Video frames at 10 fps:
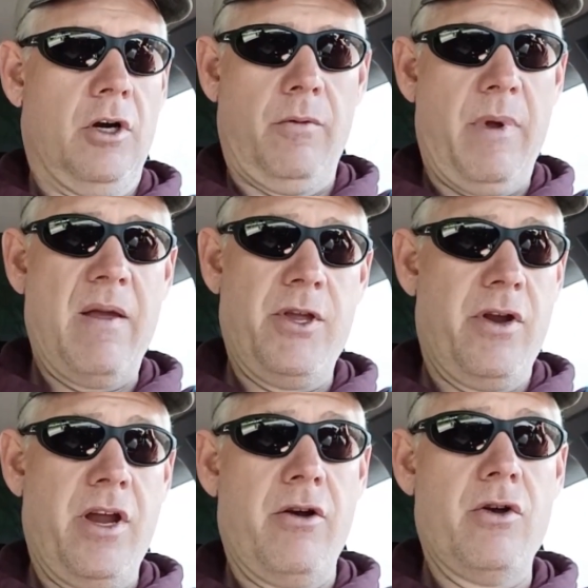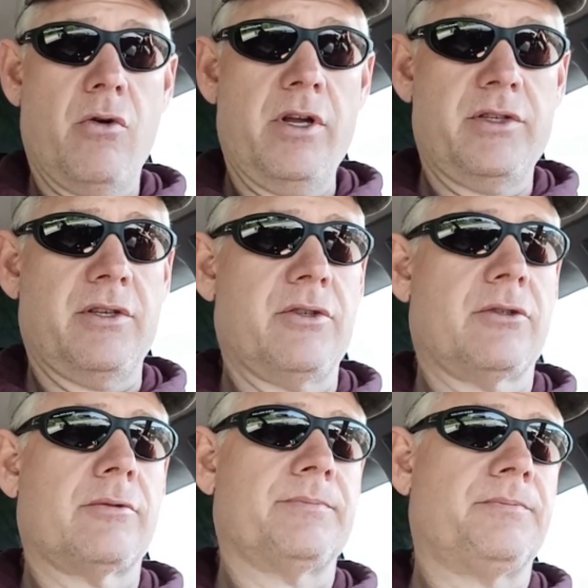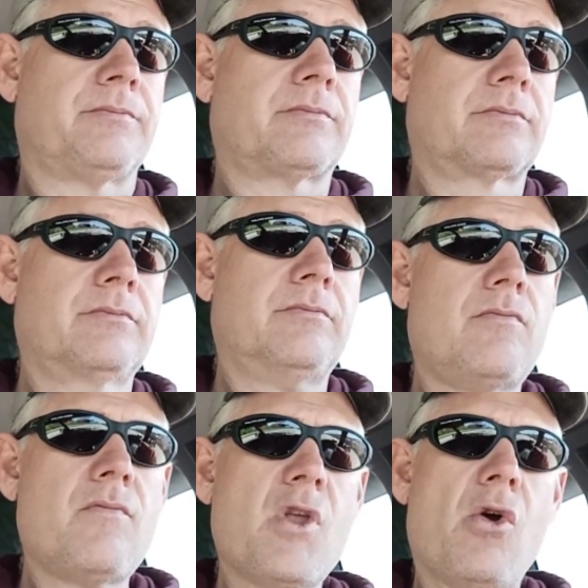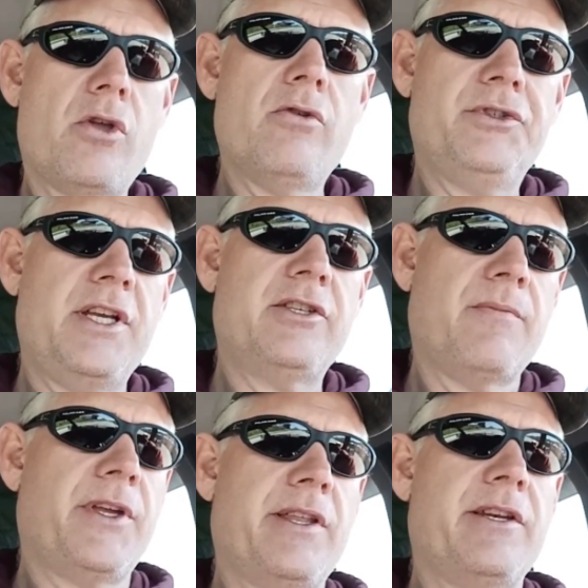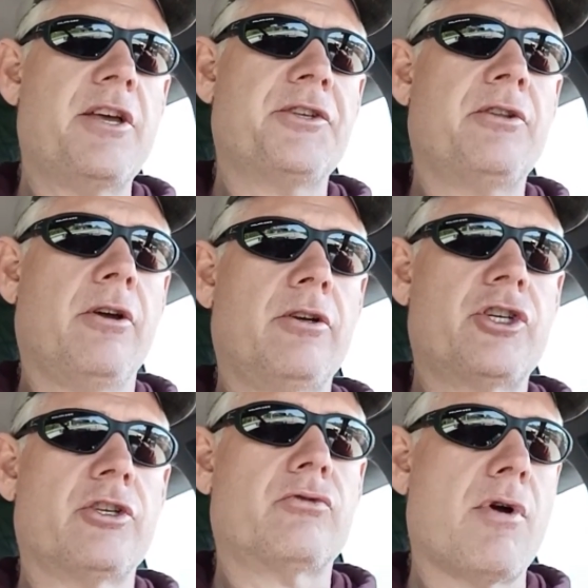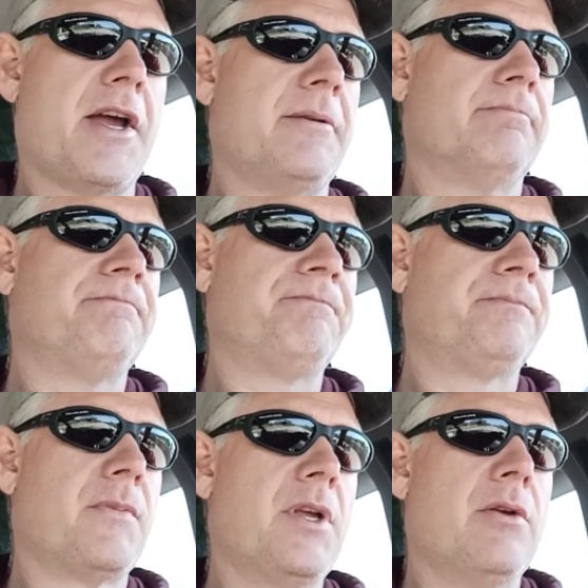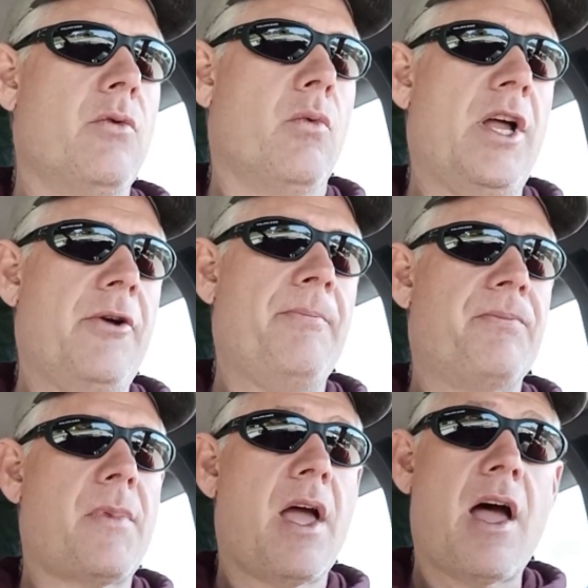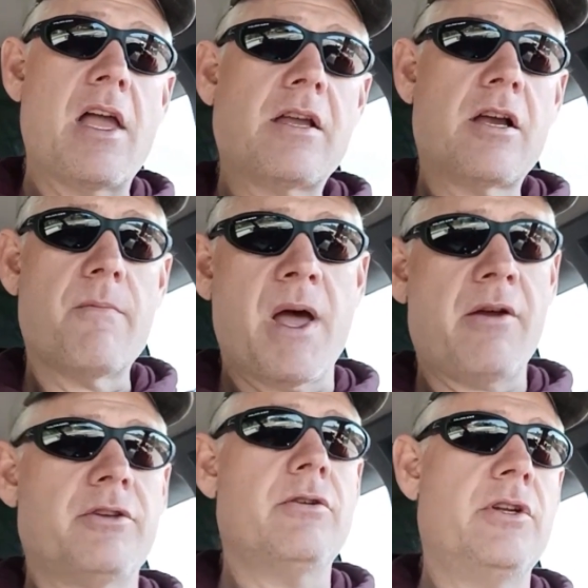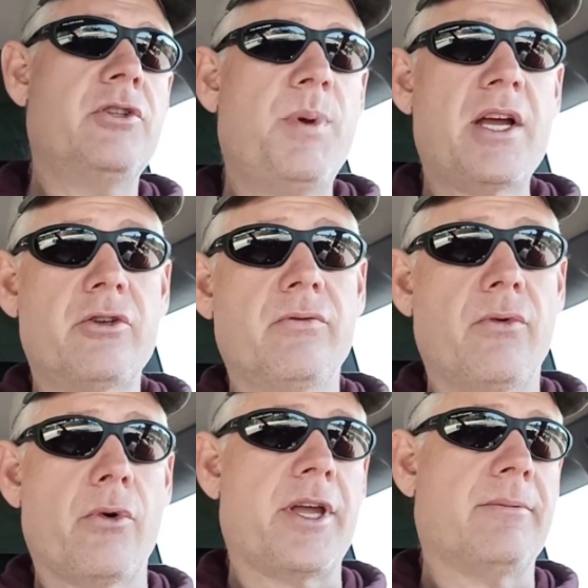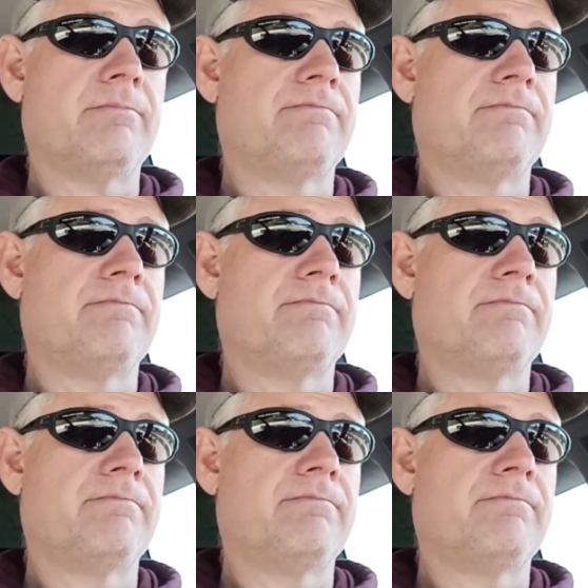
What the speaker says: Or maybe you're hearing noises, or you see something that doesn't look just right. Well, I can come out and do an inspection for you.